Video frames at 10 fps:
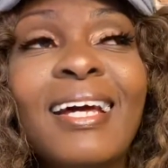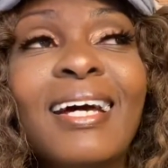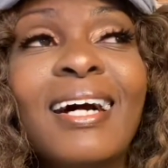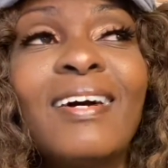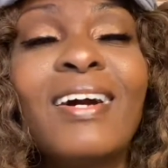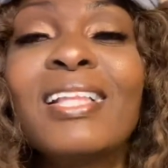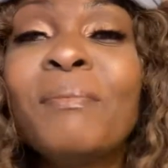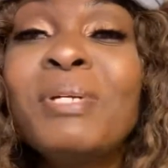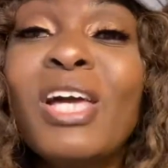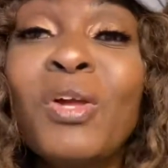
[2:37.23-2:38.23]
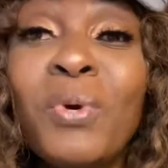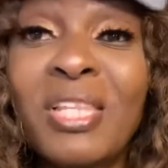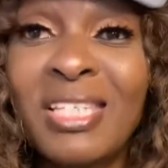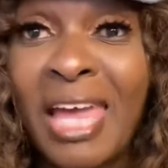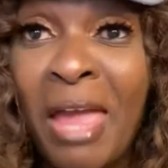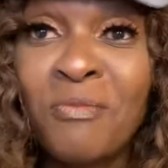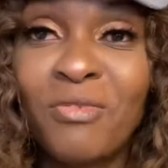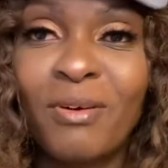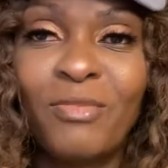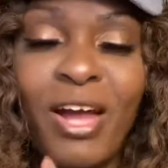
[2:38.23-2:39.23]
let me tell you where this came
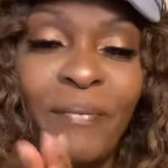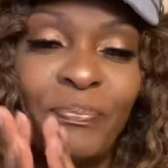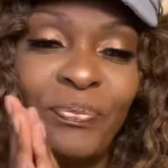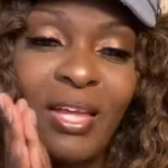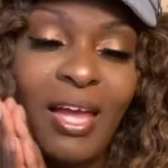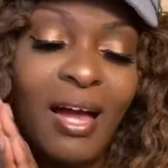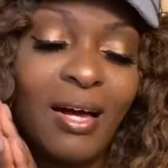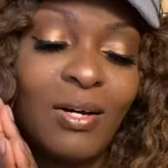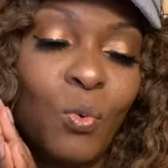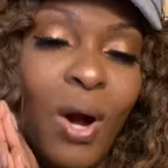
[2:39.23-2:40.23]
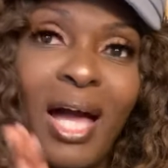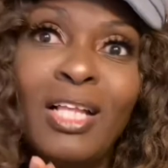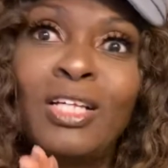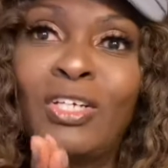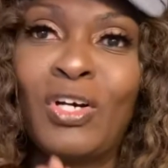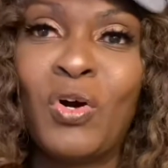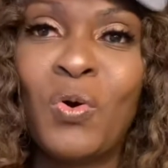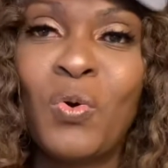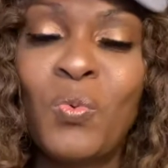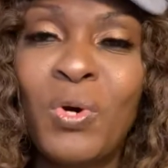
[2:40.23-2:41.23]
from, right? A while
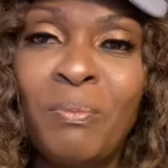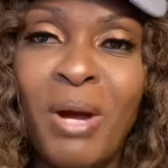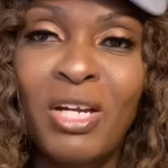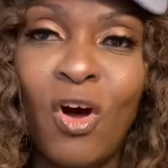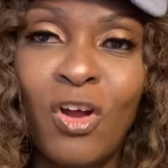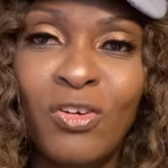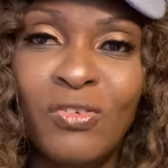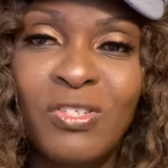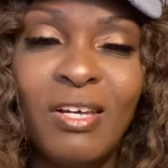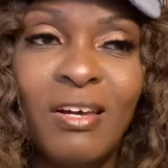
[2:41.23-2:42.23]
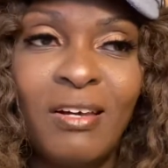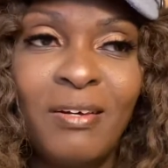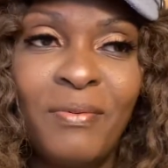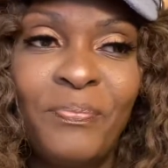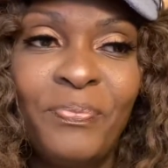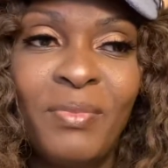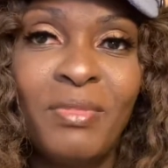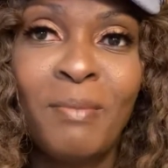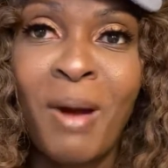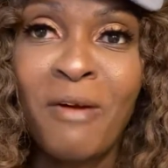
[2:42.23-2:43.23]
ago, one of my daughters,
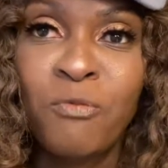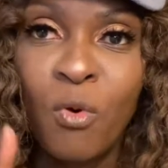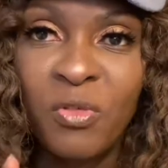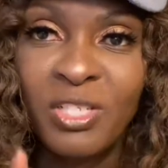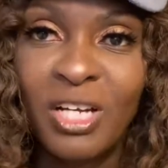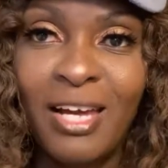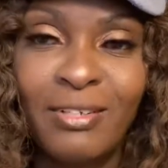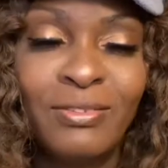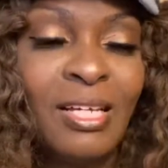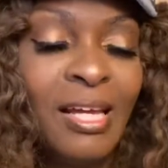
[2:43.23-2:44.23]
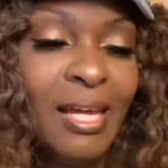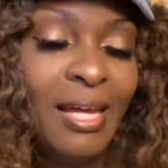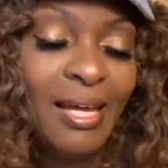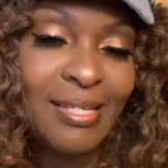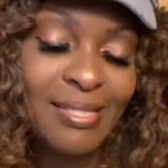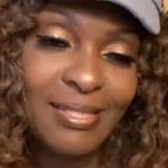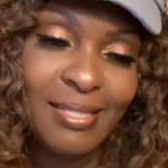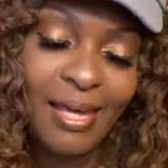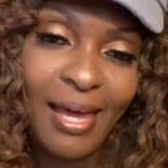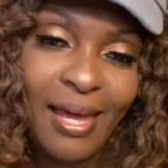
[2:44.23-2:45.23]
my 4th child,
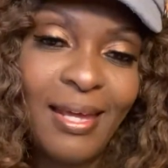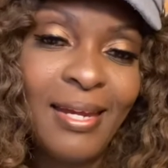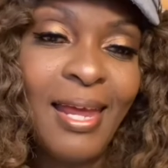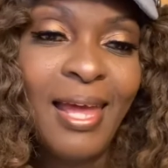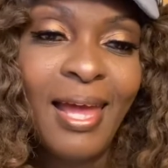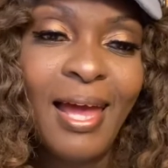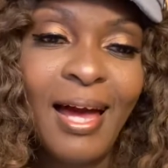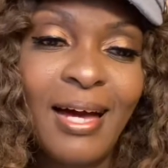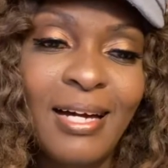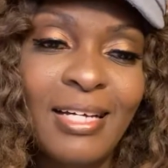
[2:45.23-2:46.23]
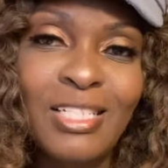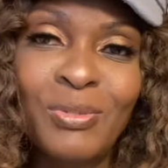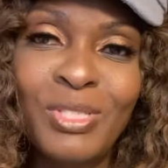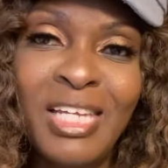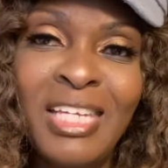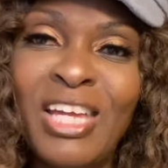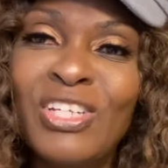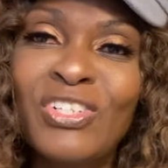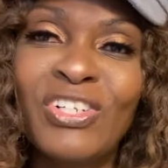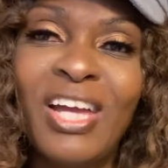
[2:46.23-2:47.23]
said, she was a
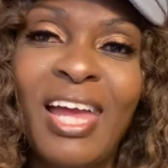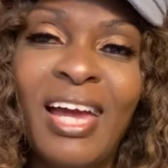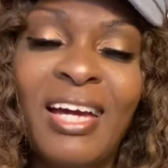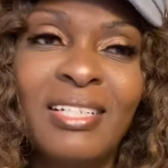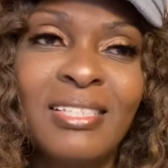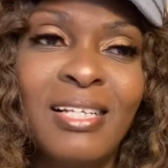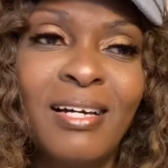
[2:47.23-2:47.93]
teenager, and